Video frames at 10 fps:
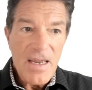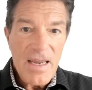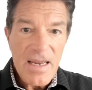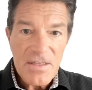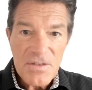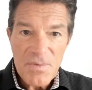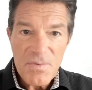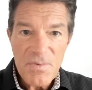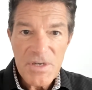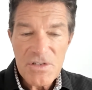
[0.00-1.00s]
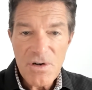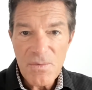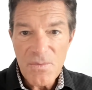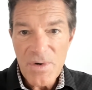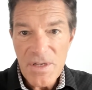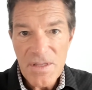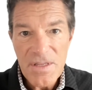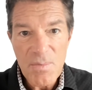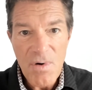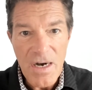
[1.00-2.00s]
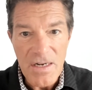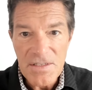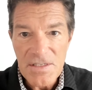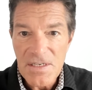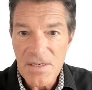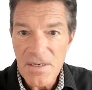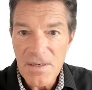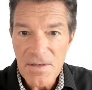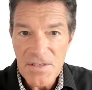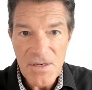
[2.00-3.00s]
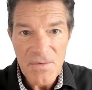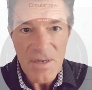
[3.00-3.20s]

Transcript: And we start with the products. So they